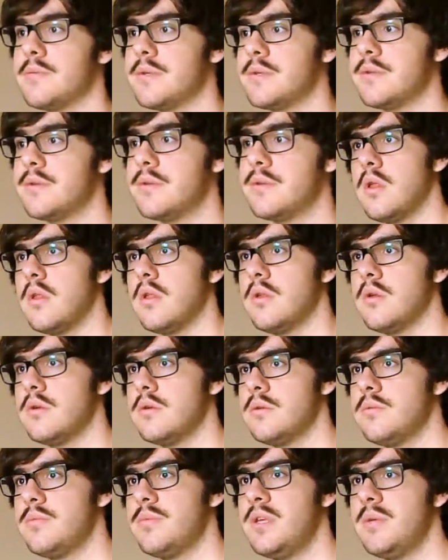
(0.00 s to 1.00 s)
I mean,
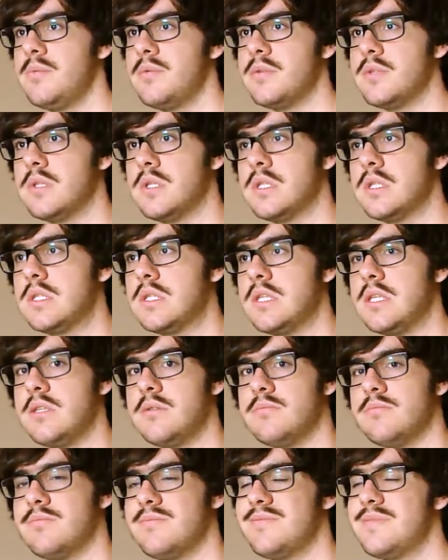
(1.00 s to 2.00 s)
people seem
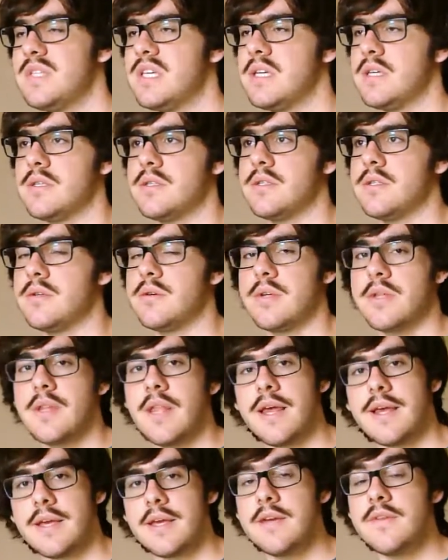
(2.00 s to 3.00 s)
yeah no
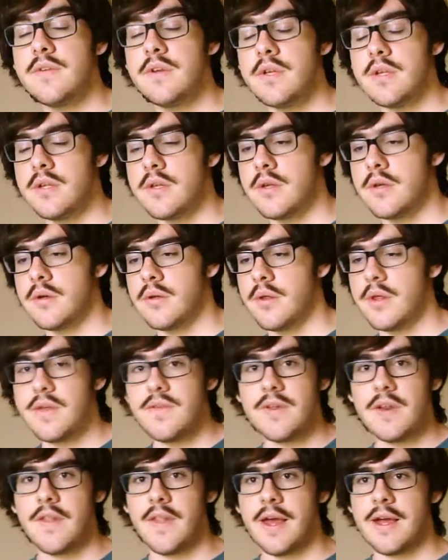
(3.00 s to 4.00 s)
like mm. even in um,
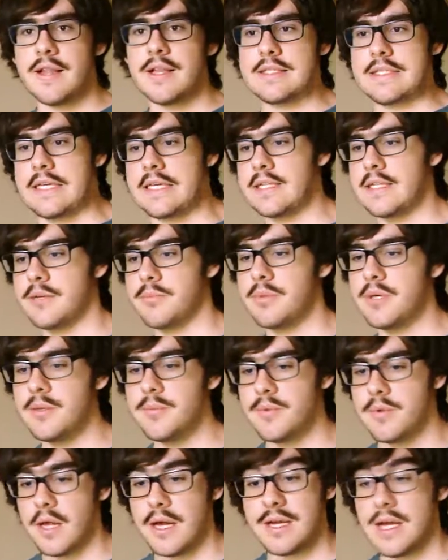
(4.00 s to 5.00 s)
even in that class like like
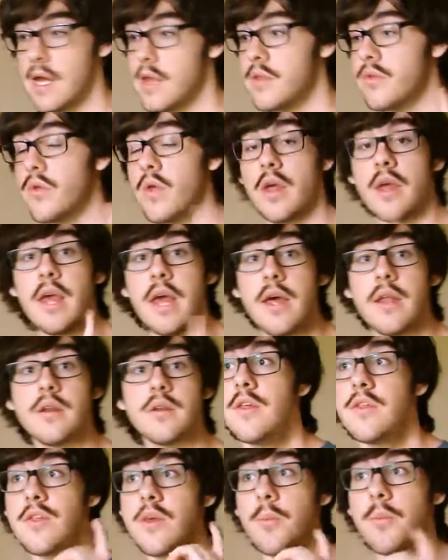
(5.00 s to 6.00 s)
people I, again
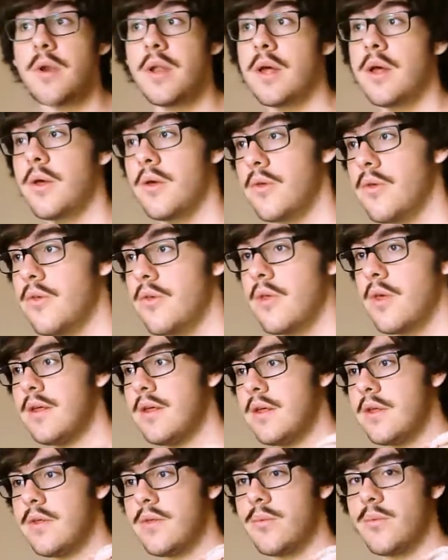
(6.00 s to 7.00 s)
someone else
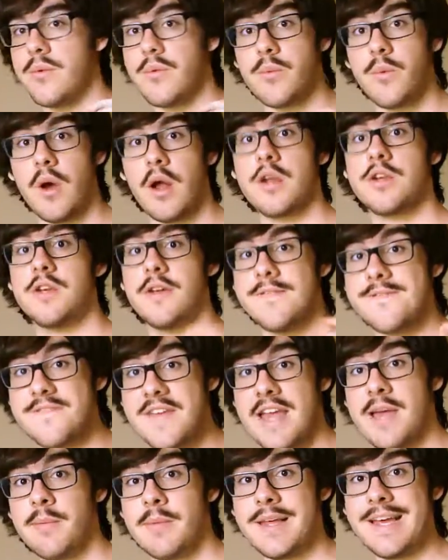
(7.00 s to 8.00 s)
is was watching
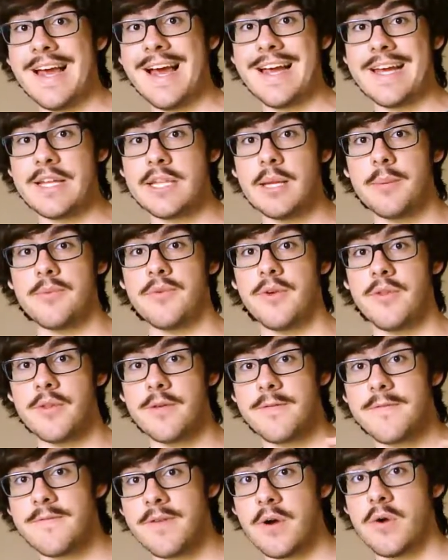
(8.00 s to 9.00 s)
Family Guy clips on
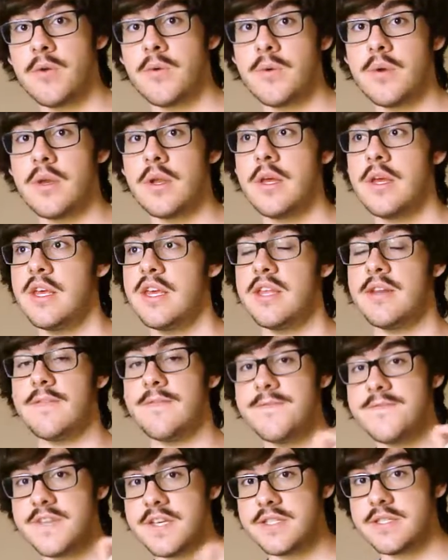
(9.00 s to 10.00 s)
their phone in
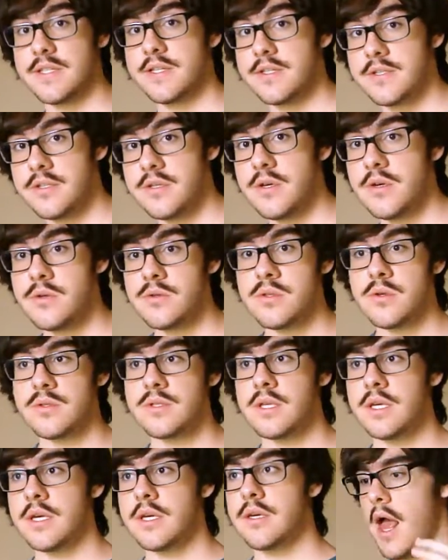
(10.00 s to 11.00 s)
physics too so
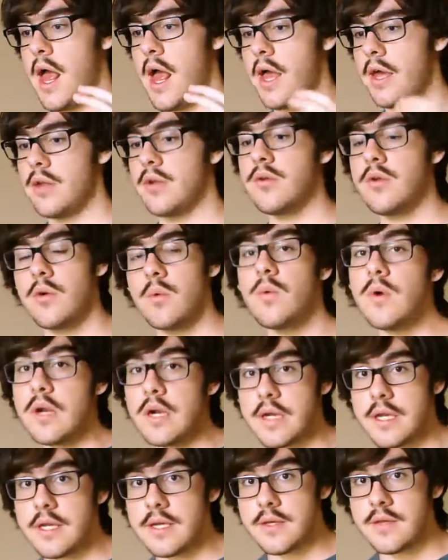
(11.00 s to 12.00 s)
it's like I don't know what
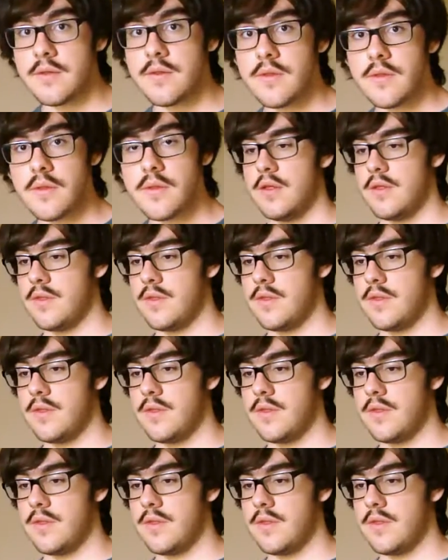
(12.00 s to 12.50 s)
it is.